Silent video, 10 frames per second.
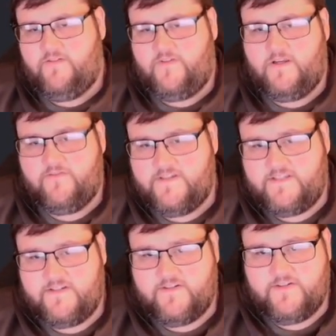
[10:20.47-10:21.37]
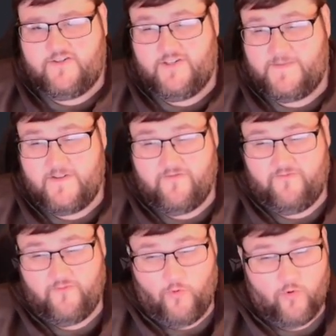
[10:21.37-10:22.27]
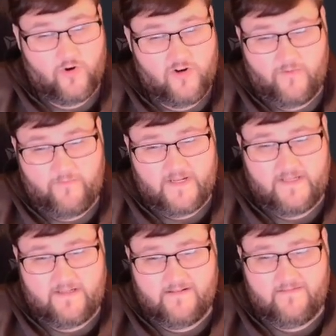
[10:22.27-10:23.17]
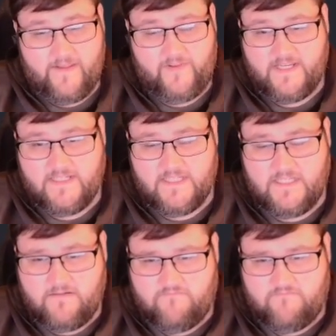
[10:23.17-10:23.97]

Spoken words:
have increased your charisma to 4 by level 18.